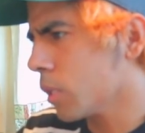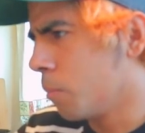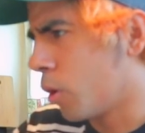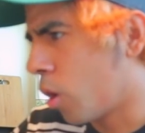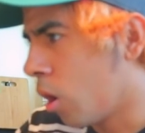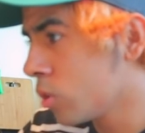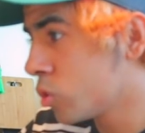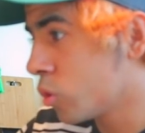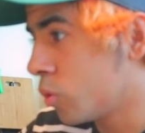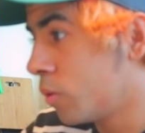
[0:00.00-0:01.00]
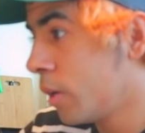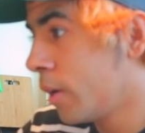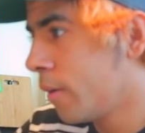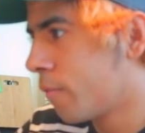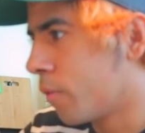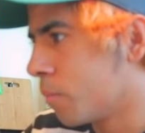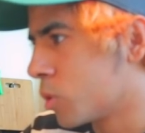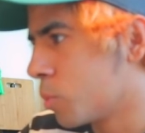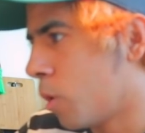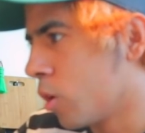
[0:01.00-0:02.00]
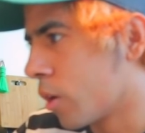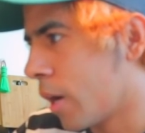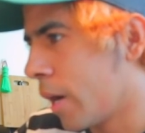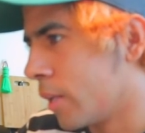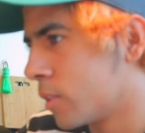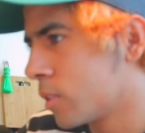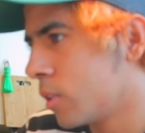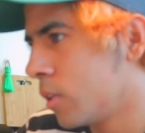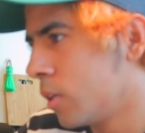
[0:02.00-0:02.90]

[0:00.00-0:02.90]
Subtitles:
but also from smaller heights,